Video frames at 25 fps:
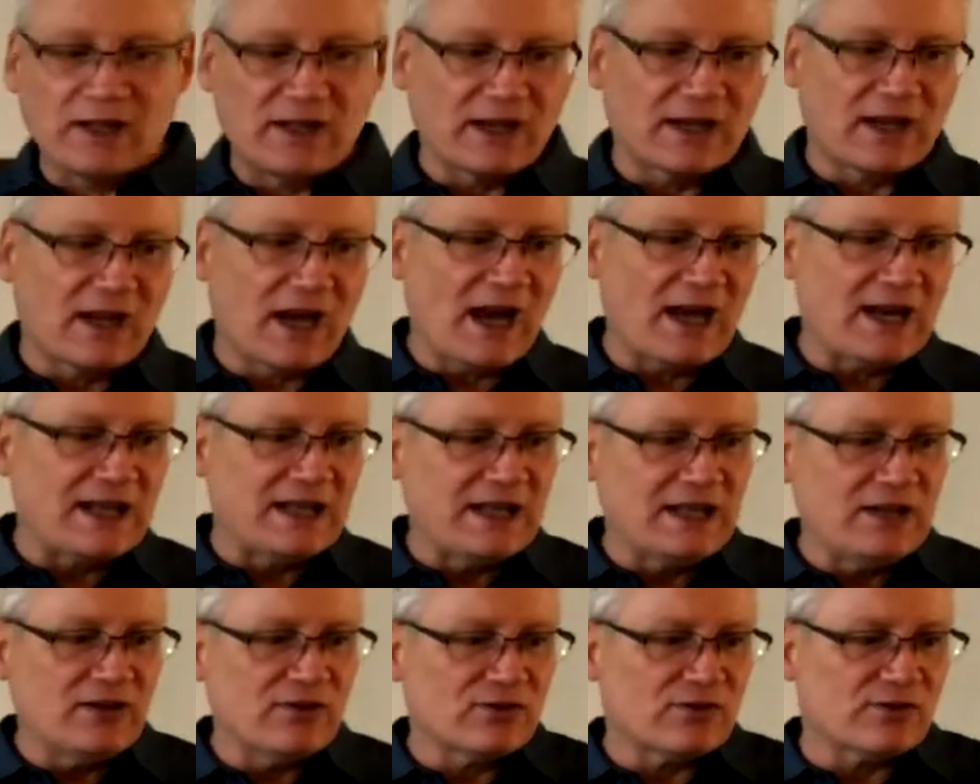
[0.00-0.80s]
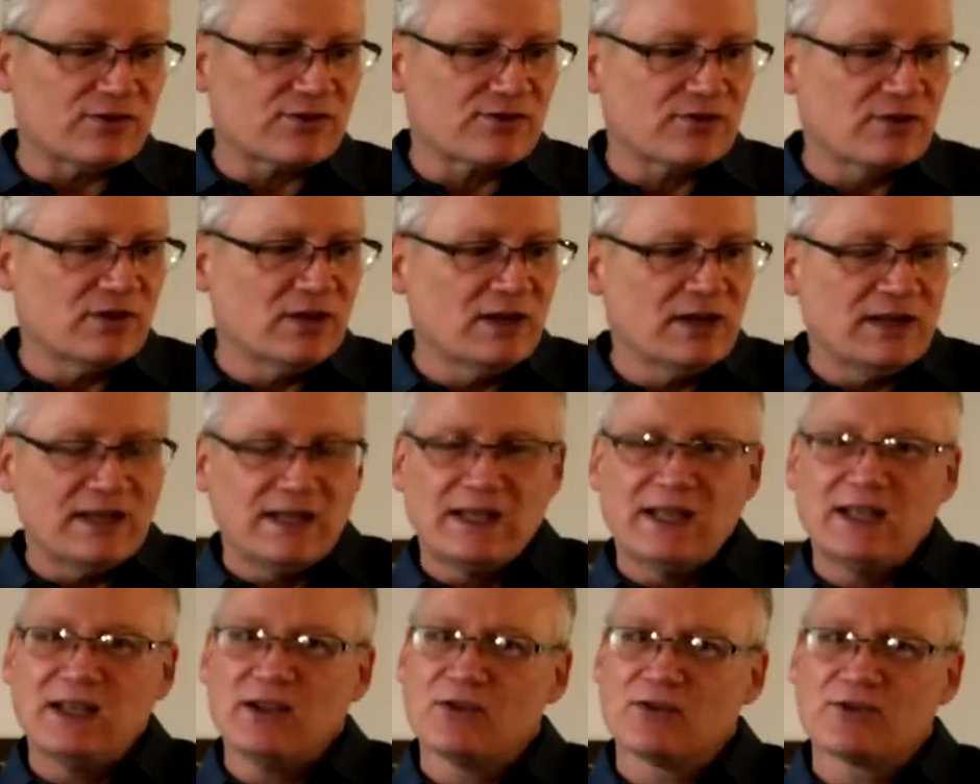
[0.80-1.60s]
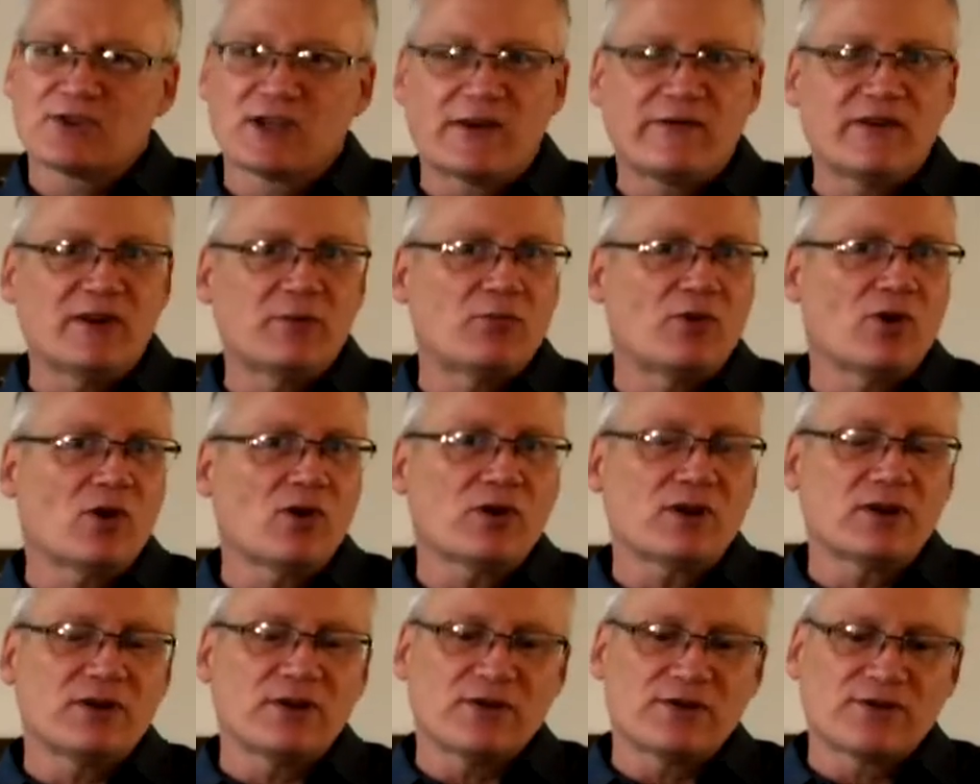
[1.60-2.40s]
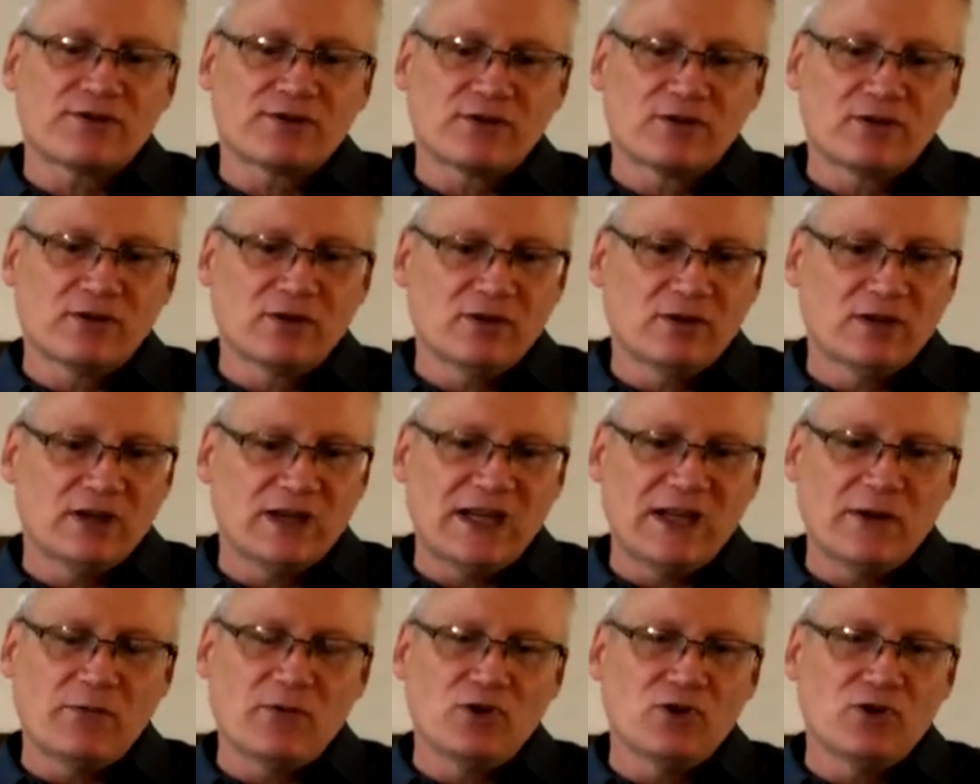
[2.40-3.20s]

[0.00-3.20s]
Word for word: that God heals. He heals every brokenness, and He